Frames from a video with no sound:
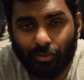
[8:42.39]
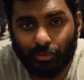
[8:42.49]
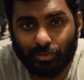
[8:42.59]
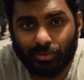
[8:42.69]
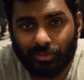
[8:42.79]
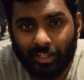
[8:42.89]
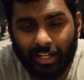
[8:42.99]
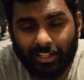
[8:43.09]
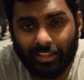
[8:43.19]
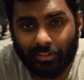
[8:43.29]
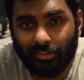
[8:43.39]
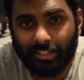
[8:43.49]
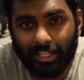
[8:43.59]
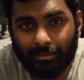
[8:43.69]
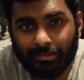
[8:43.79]
to lose. Out of the
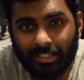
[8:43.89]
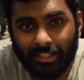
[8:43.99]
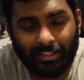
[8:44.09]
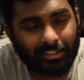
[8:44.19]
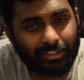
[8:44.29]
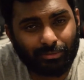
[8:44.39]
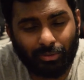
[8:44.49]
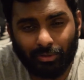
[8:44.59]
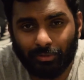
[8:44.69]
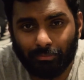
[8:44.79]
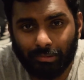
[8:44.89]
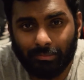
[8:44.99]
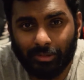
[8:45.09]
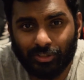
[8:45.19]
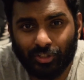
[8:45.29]
3 games, this one
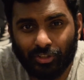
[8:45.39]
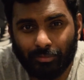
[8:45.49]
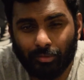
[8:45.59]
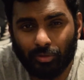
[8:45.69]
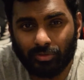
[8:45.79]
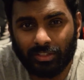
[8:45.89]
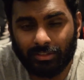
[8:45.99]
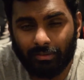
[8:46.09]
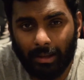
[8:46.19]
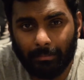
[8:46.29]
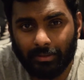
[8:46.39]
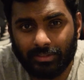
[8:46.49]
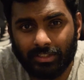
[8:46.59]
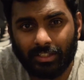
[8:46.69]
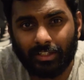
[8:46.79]
pretty much hurt the most because the
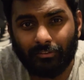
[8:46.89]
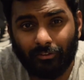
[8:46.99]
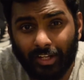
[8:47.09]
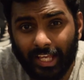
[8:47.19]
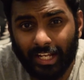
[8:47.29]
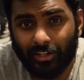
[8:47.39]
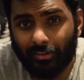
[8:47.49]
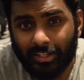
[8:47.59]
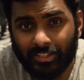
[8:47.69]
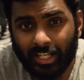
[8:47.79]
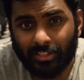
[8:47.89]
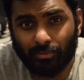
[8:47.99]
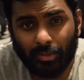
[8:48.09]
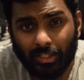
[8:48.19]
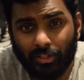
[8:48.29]
Raptors really had a great
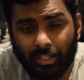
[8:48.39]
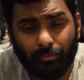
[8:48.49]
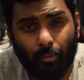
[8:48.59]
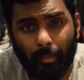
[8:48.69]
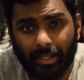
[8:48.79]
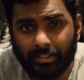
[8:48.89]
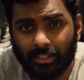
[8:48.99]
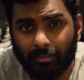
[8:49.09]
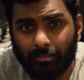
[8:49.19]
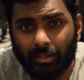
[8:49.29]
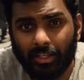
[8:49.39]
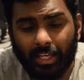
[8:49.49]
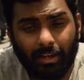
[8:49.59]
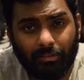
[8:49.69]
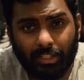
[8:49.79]
chance of winning. You had the momentum,
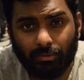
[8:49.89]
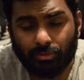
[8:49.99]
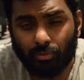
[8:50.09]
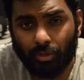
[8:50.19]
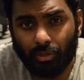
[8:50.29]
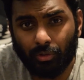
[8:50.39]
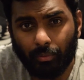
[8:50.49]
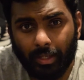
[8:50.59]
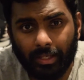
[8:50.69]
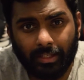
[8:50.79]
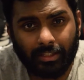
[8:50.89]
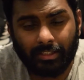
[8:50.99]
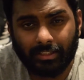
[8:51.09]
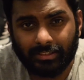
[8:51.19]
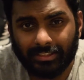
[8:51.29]
everything was going your way,
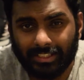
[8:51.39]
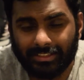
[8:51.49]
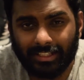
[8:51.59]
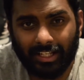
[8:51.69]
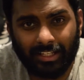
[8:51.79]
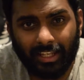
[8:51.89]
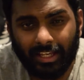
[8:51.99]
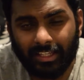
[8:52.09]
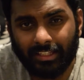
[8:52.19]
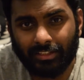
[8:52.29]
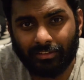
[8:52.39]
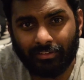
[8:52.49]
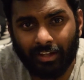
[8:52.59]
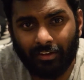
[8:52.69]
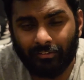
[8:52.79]
just unlucky
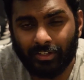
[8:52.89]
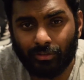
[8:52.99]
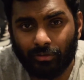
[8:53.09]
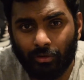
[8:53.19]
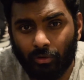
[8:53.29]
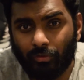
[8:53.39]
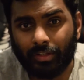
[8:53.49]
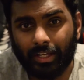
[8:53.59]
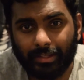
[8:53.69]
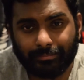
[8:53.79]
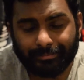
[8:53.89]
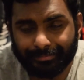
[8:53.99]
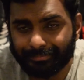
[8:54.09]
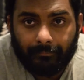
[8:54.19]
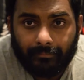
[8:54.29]
to not reach overtime.
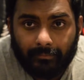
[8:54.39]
